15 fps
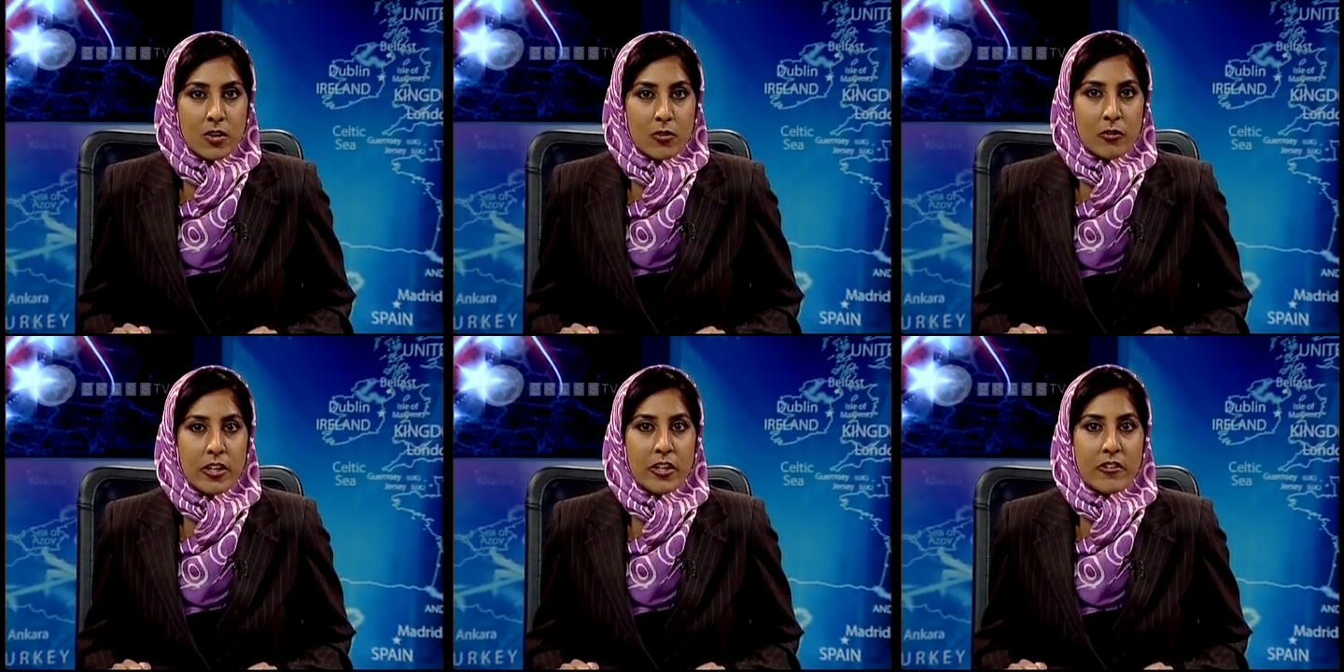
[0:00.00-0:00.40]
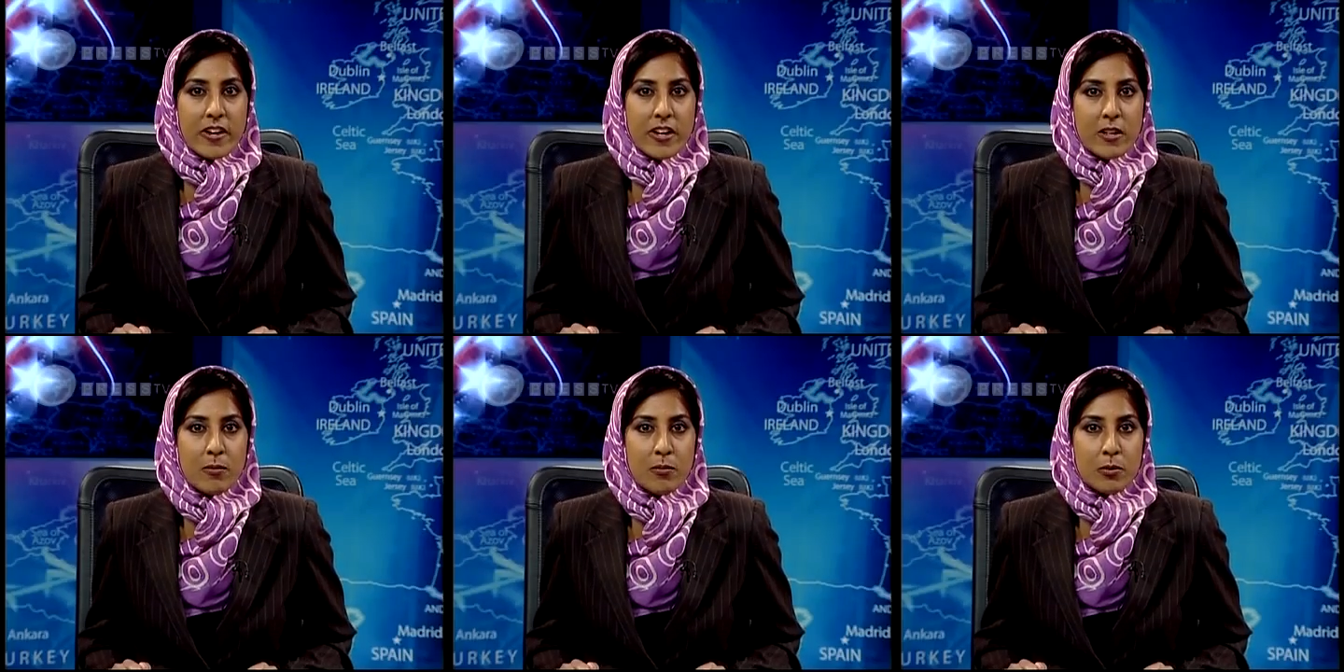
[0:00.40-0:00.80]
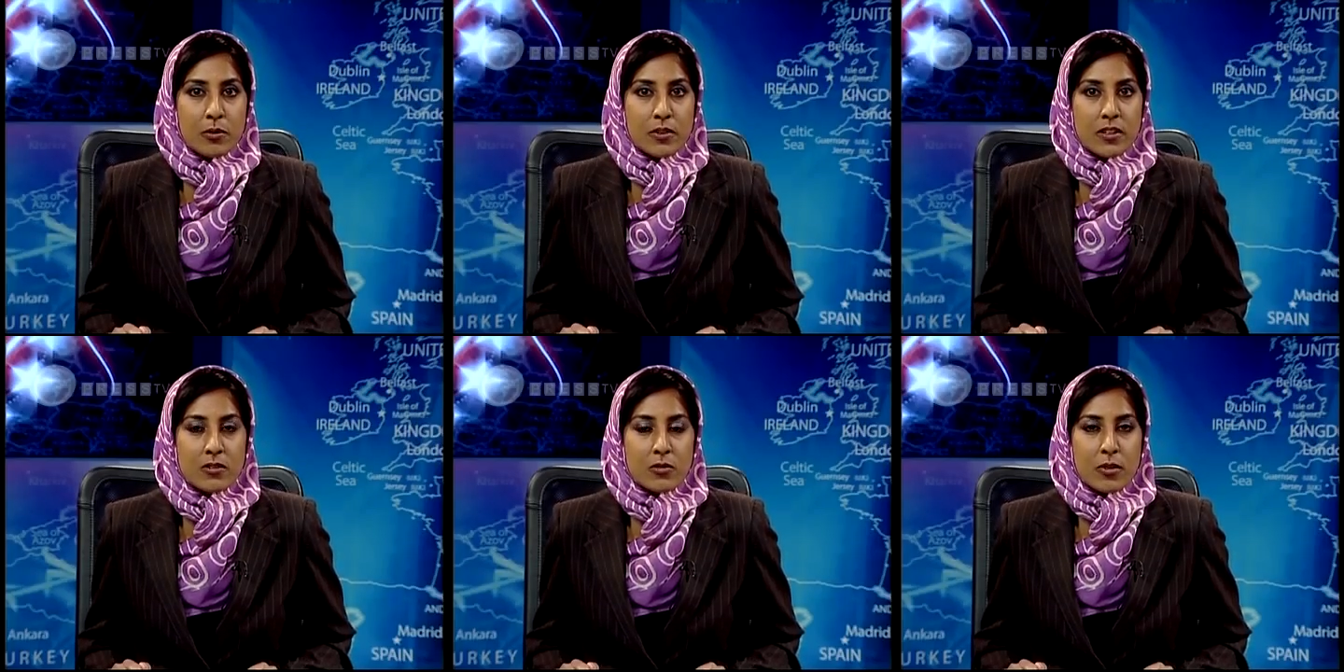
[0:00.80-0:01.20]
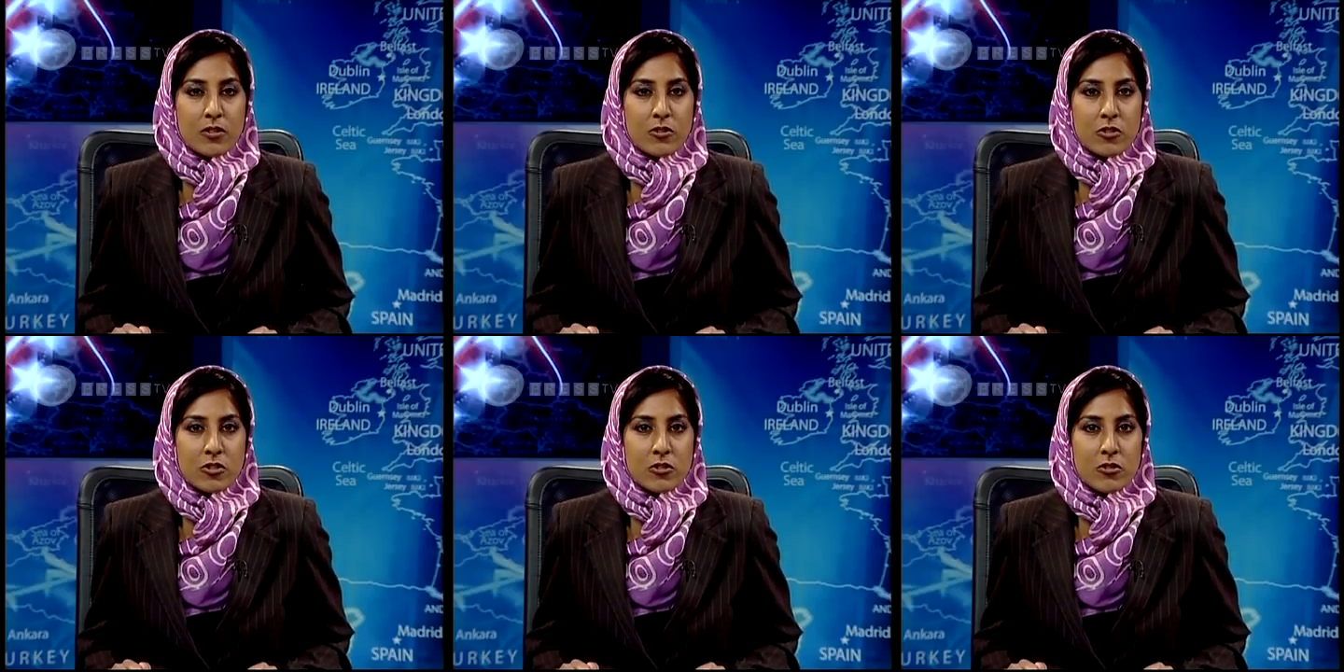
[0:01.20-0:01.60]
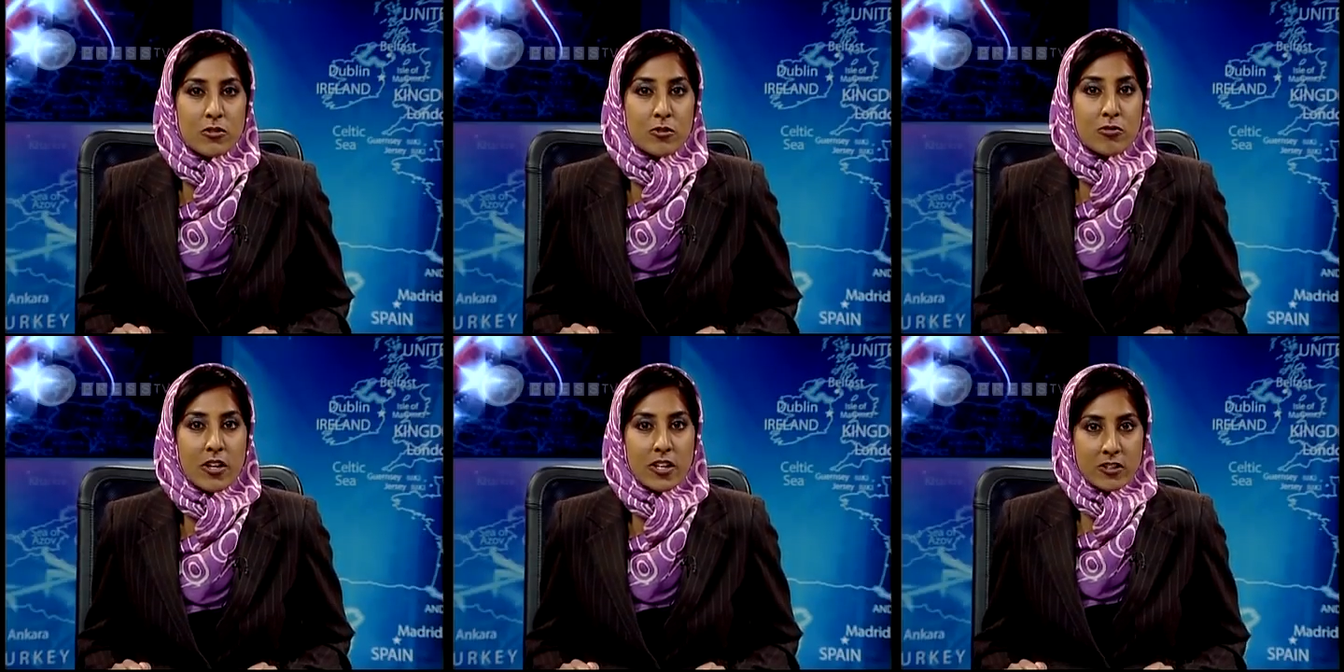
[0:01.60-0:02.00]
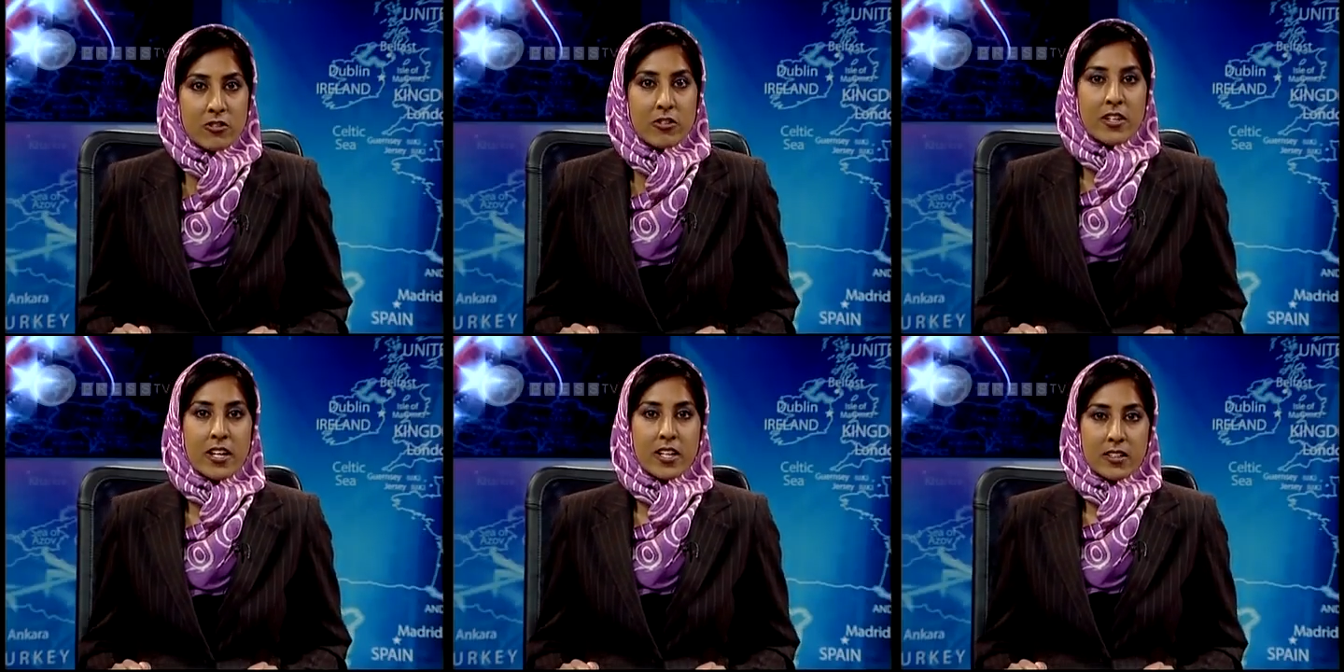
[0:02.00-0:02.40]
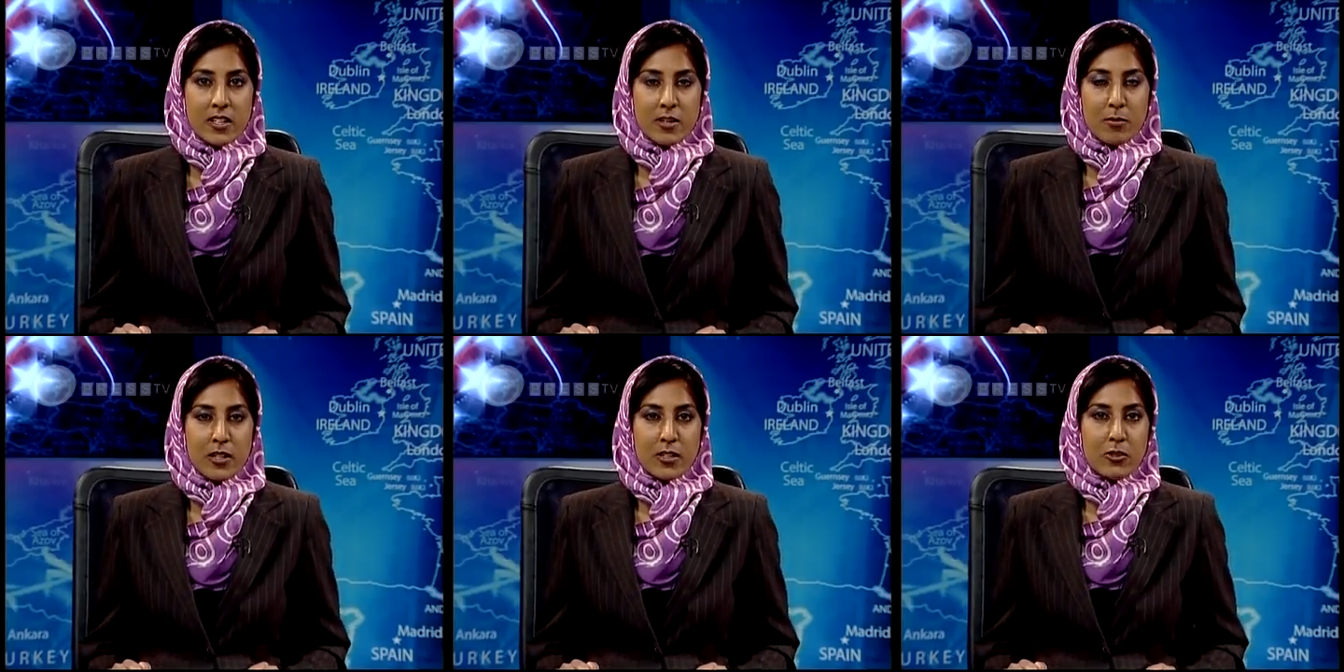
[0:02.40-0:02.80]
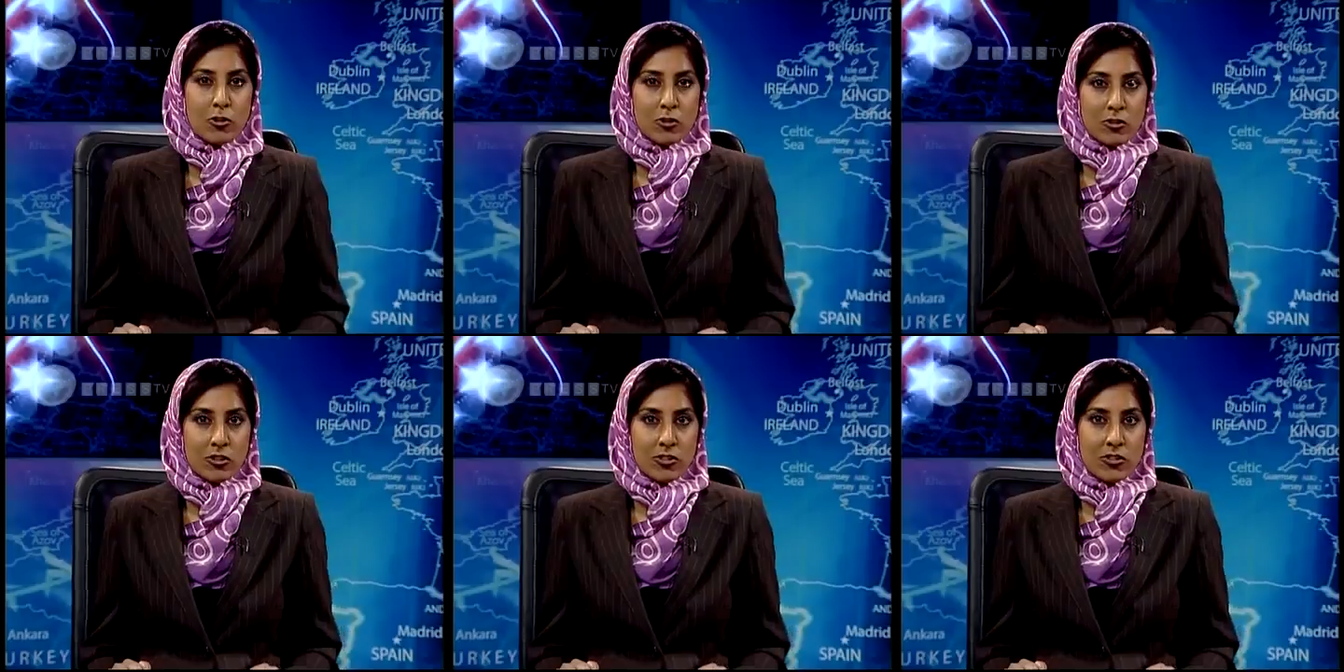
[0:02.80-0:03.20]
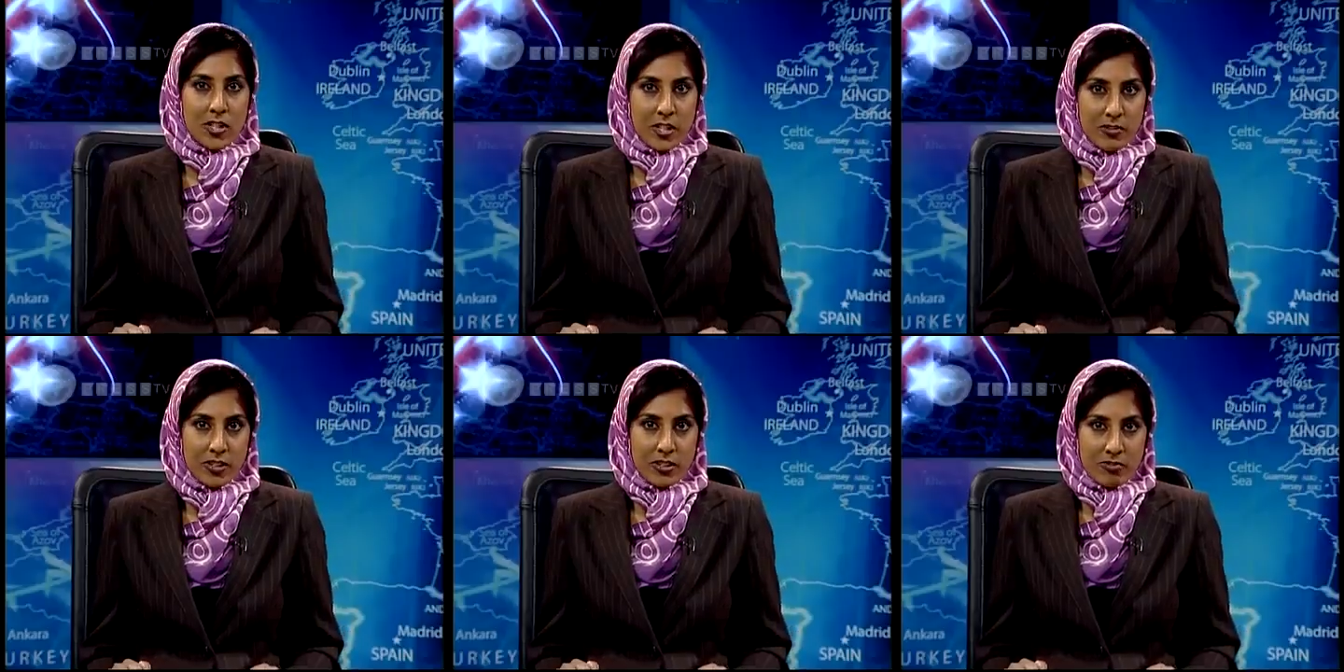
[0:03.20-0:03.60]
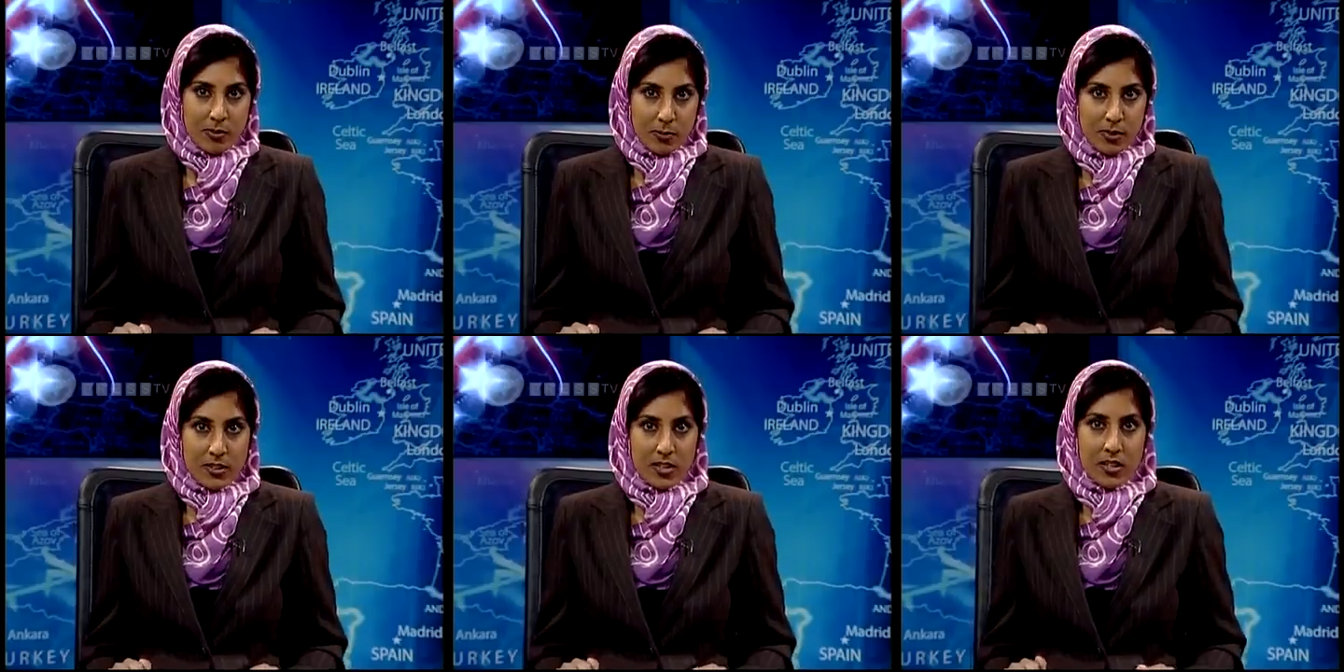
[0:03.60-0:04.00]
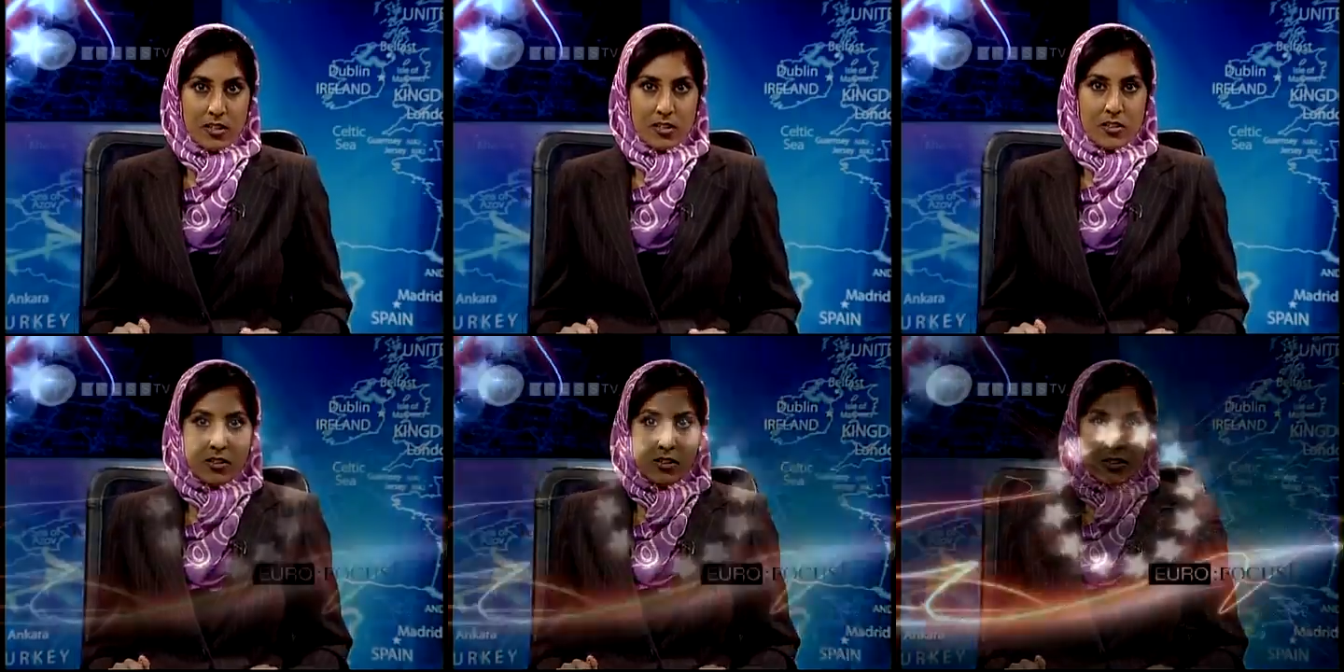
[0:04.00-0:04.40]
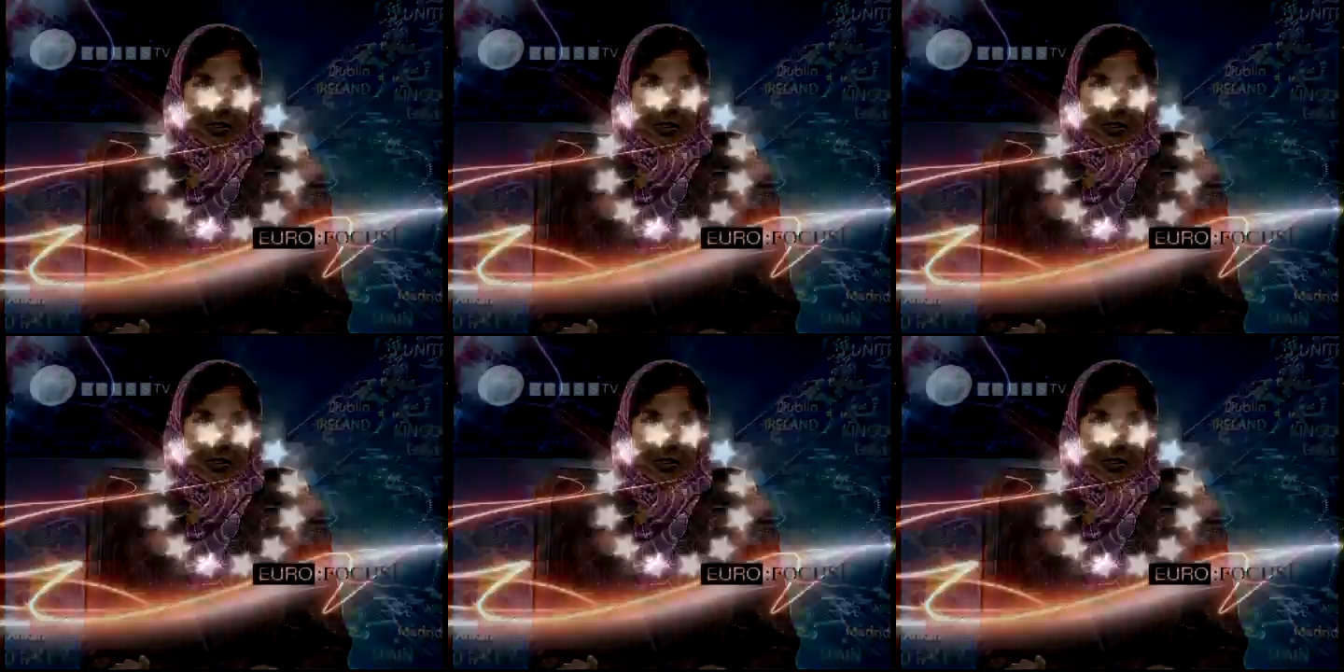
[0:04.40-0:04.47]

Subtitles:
Frina Allen put these questions to writer and academic Dr. Tariq Ramadan.